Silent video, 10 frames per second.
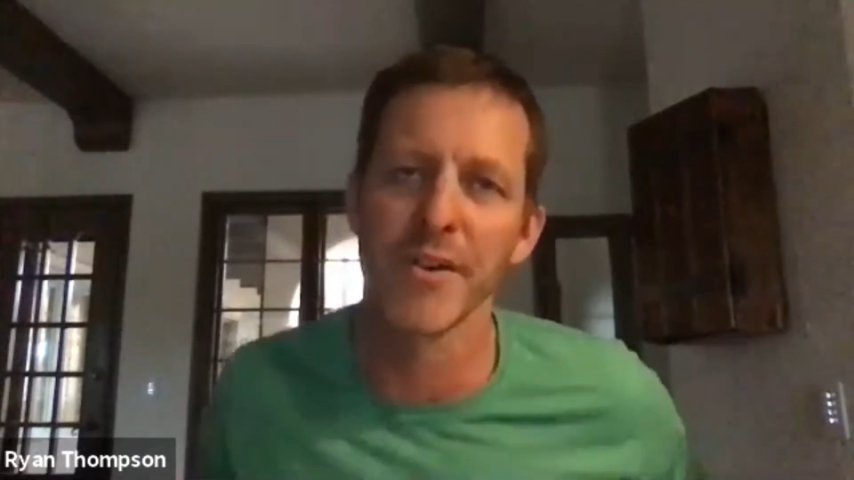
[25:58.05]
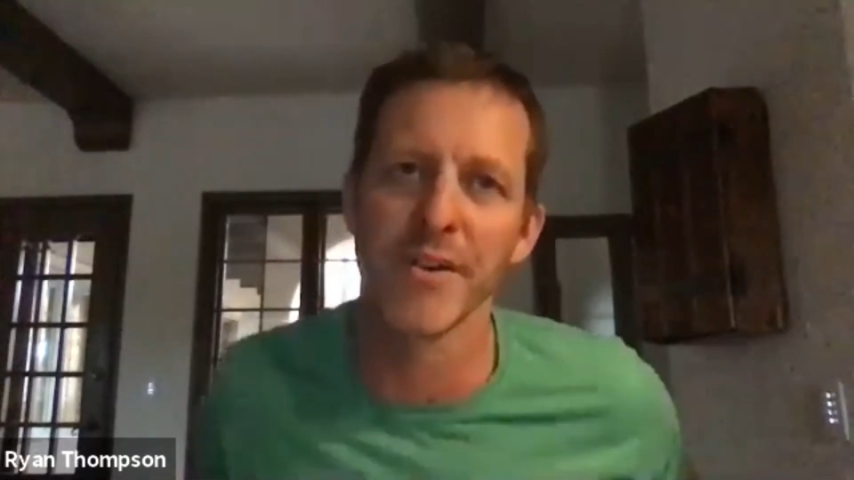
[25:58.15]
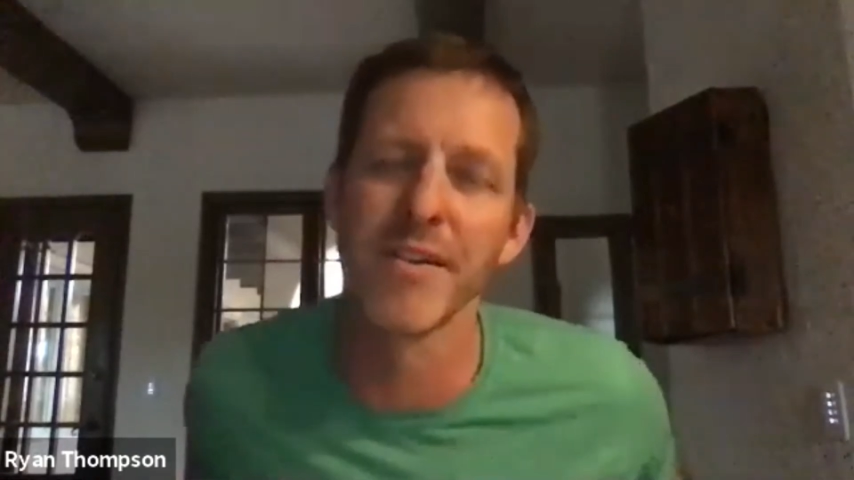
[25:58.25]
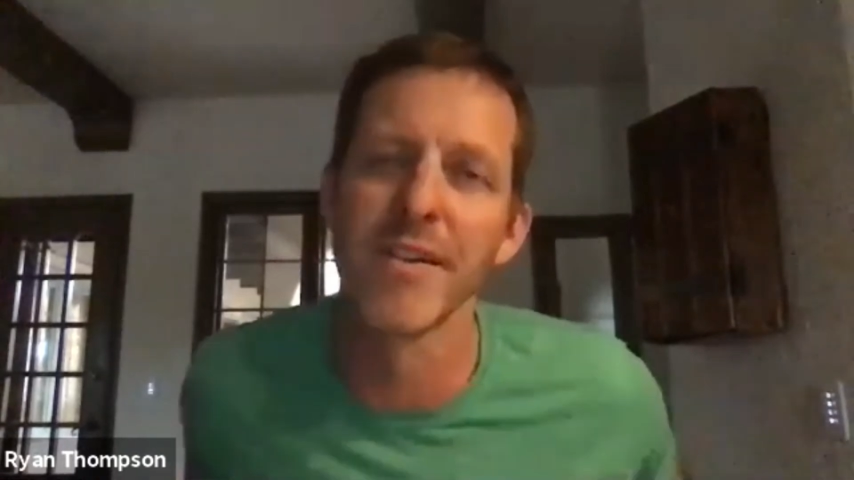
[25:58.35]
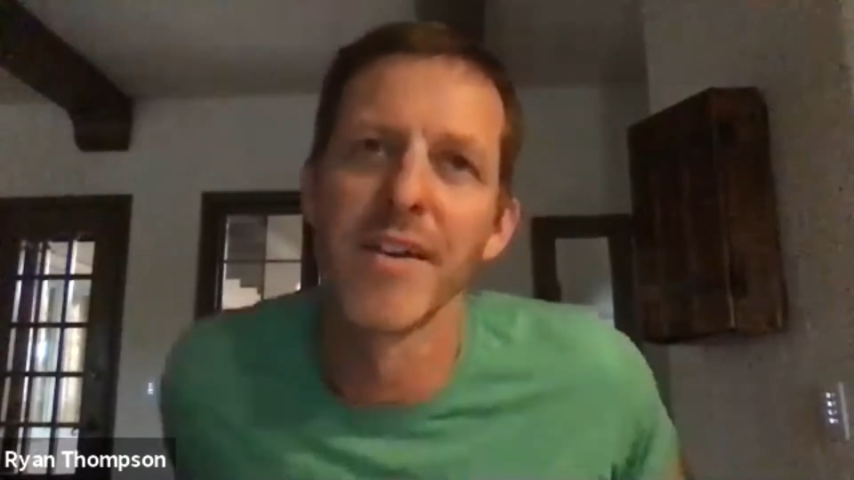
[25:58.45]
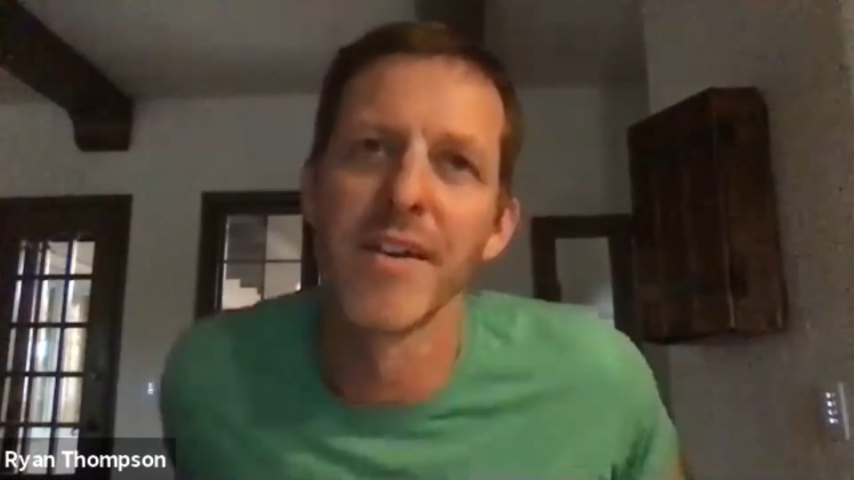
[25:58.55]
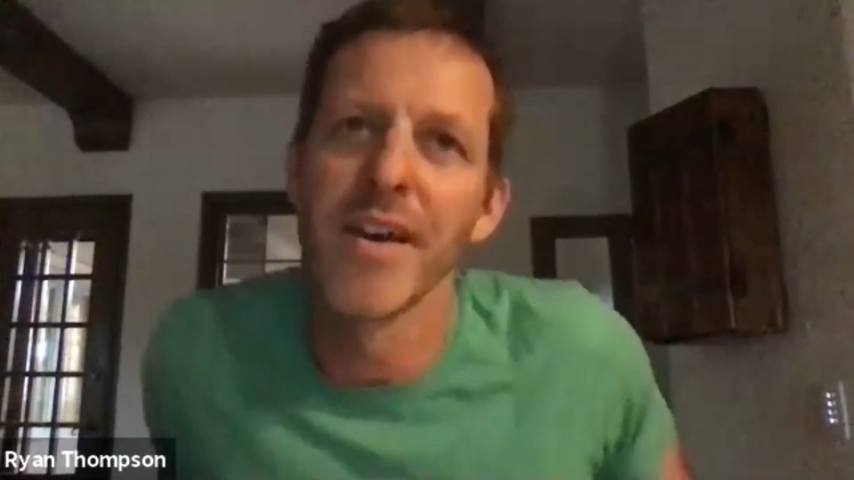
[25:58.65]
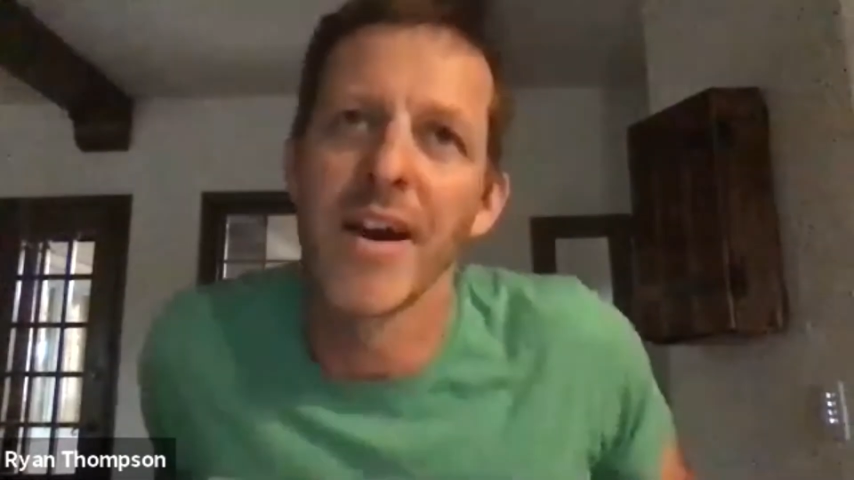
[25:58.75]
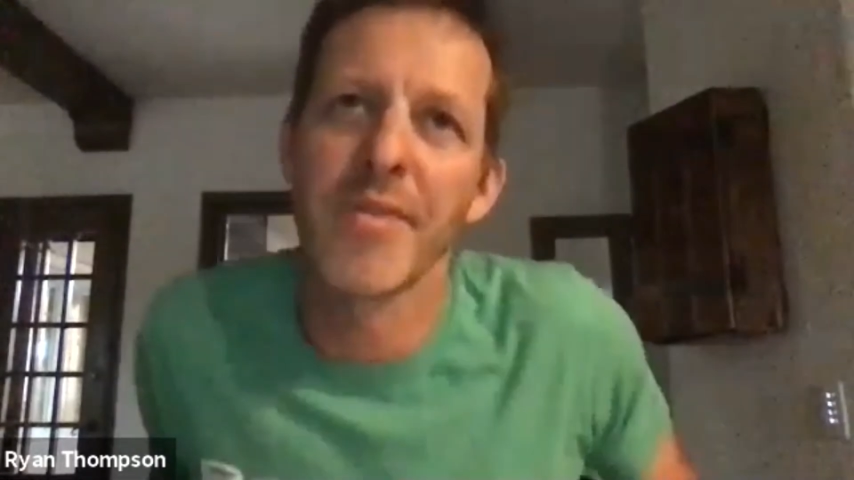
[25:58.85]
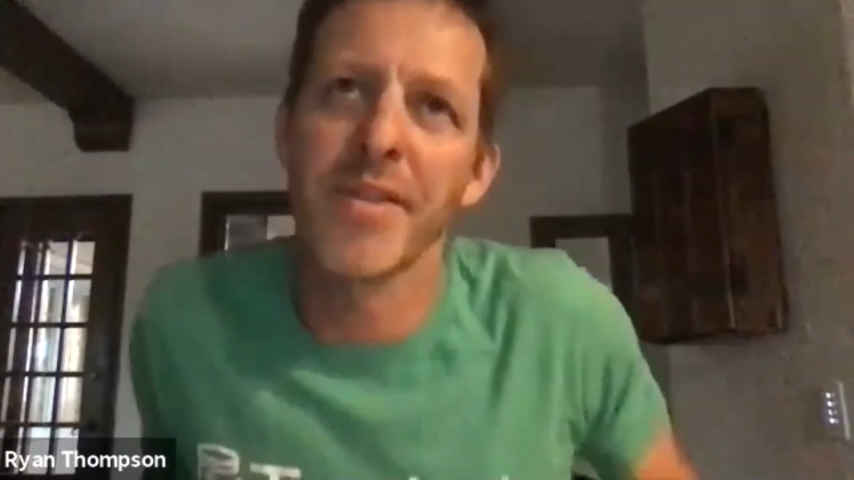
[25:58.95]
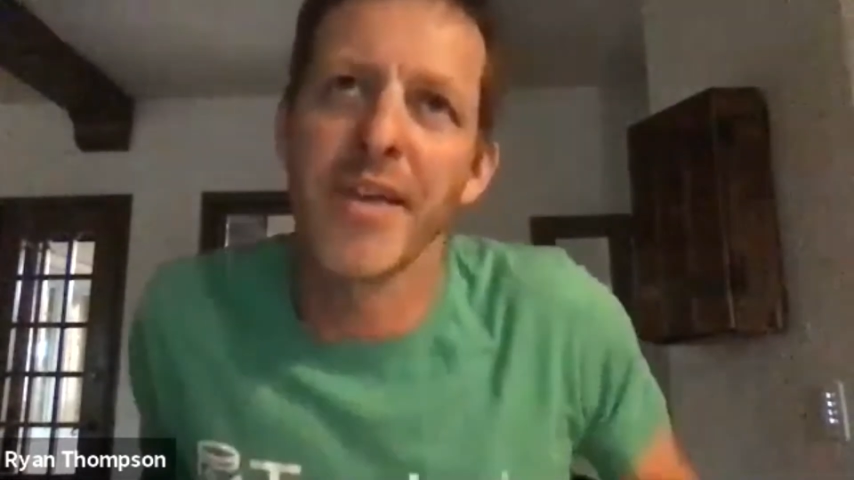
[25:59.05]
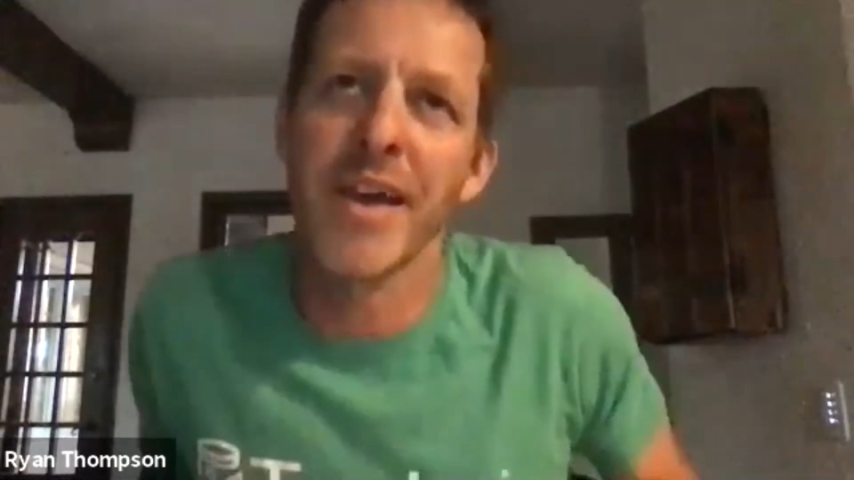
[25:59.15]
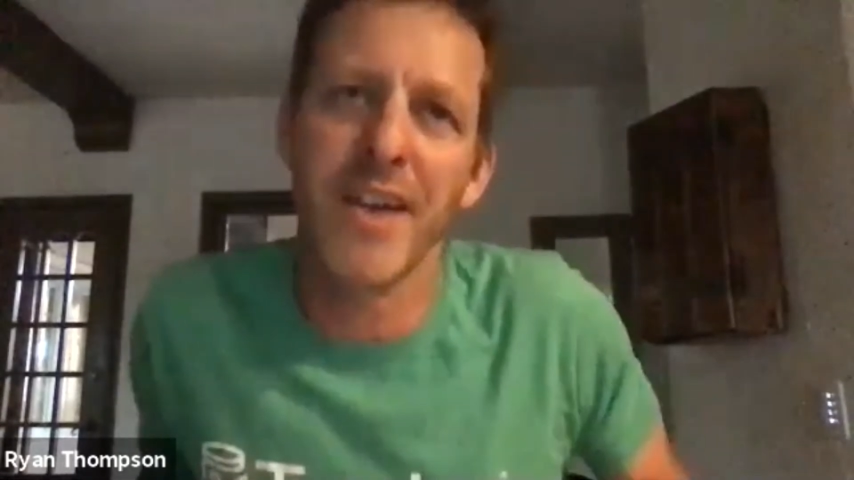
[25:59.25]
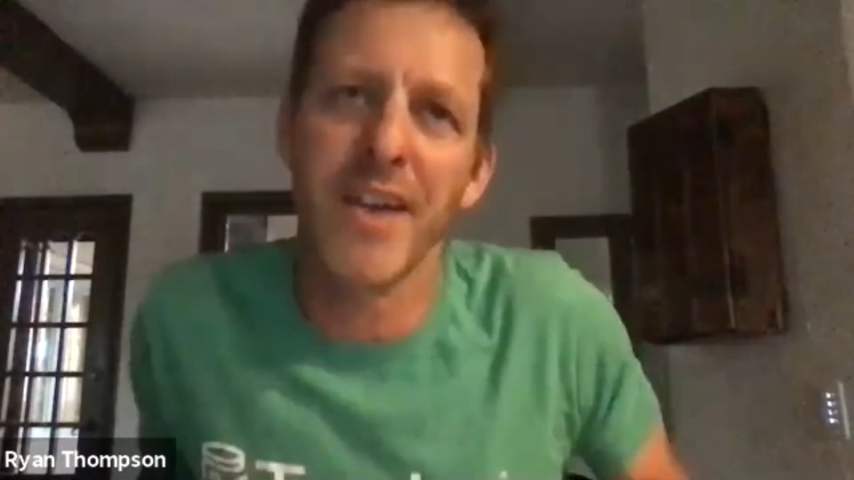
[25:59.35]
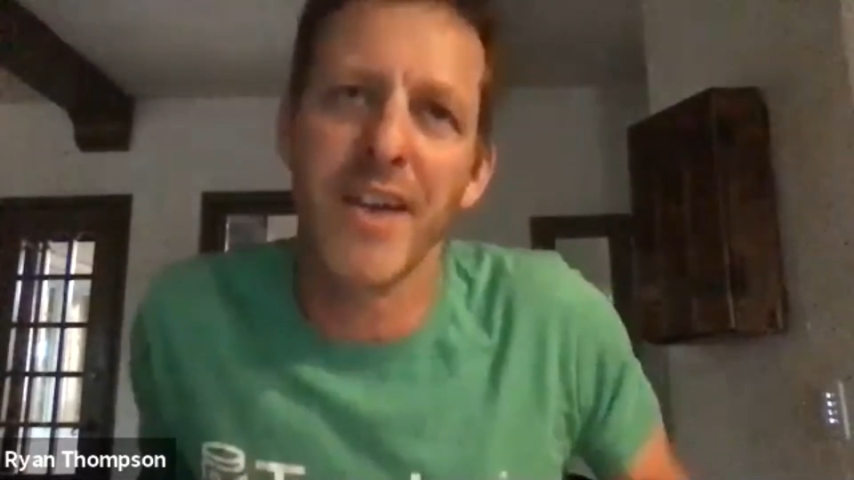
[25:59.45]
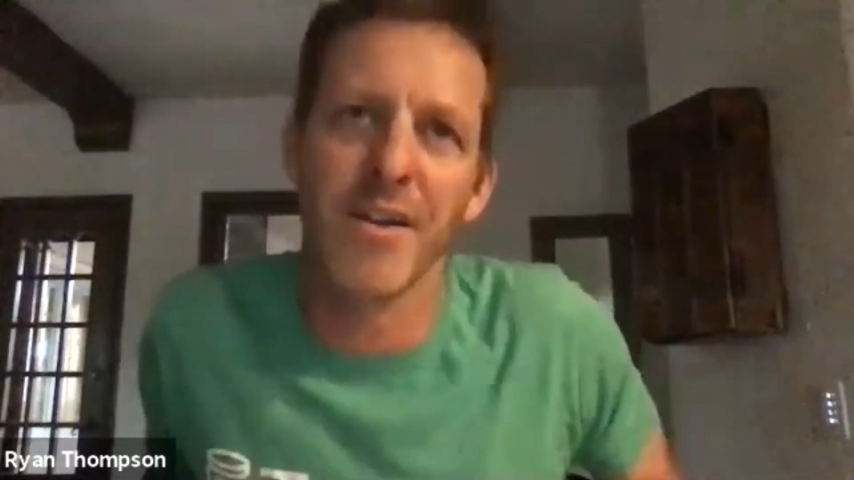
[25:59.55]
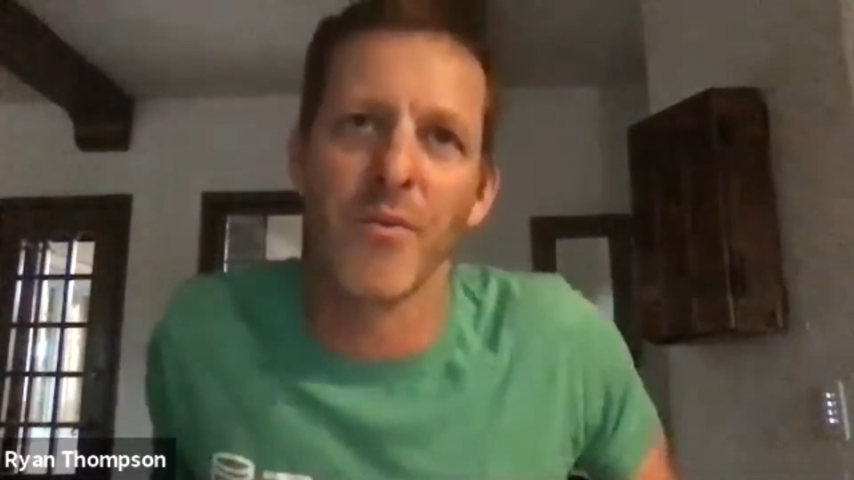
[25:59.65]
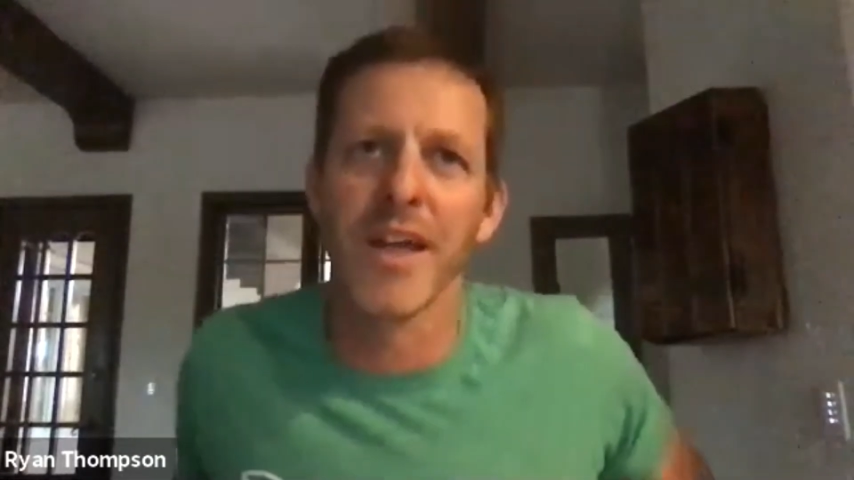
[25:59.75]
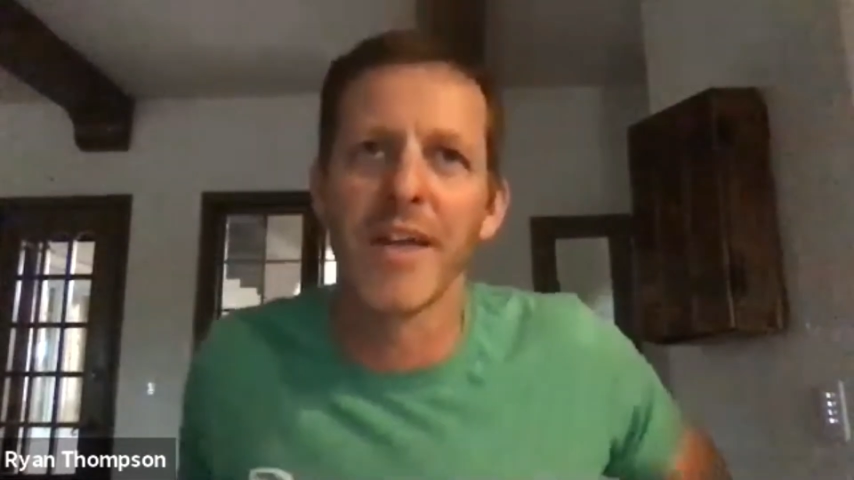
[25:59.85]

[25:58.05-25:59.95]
And I think that's kind of what